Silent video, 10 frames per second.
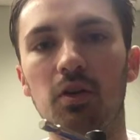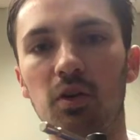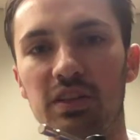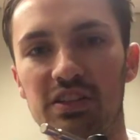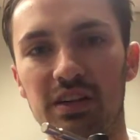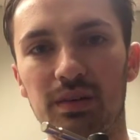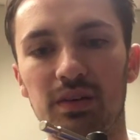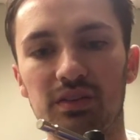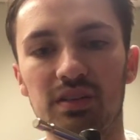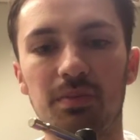the hole in
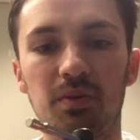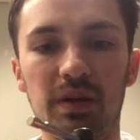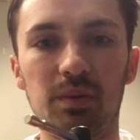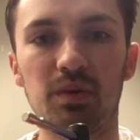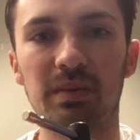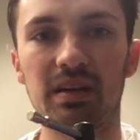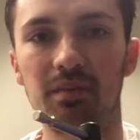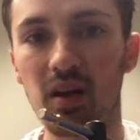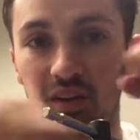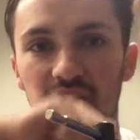general to the point where it'll
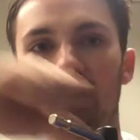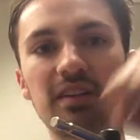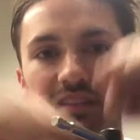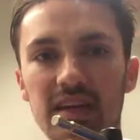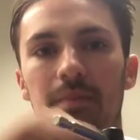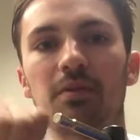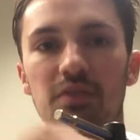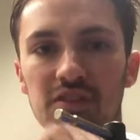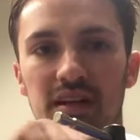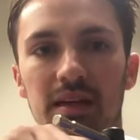become harder and harder to tap
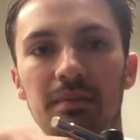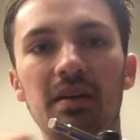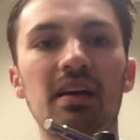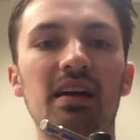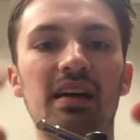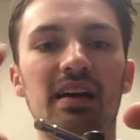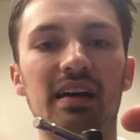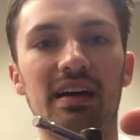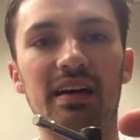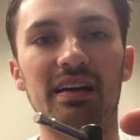over time,
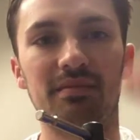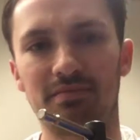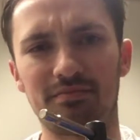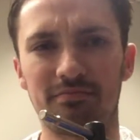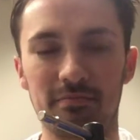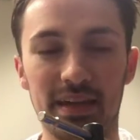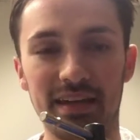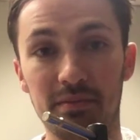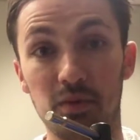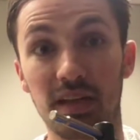
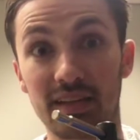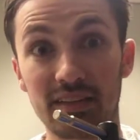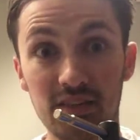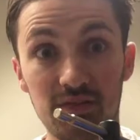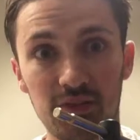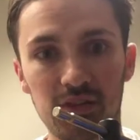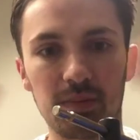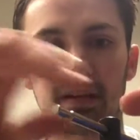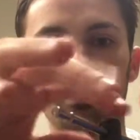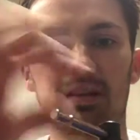making it more likely for you
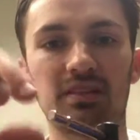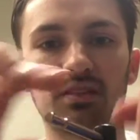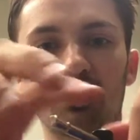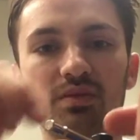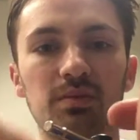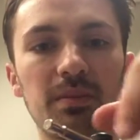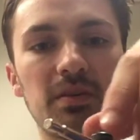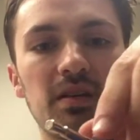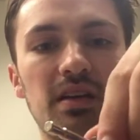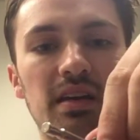to break your bit. So just
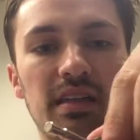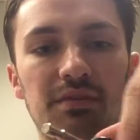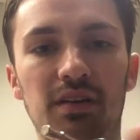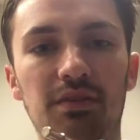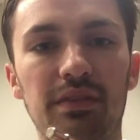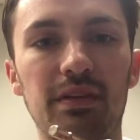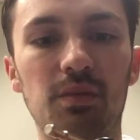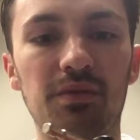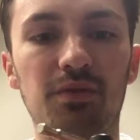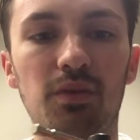remember that for every
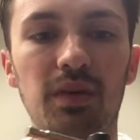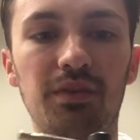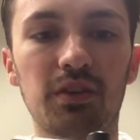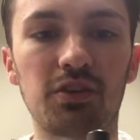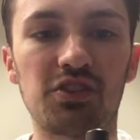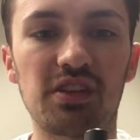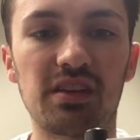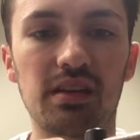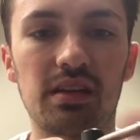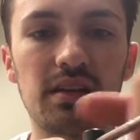one full
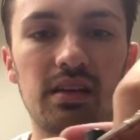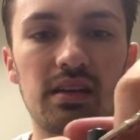revolution,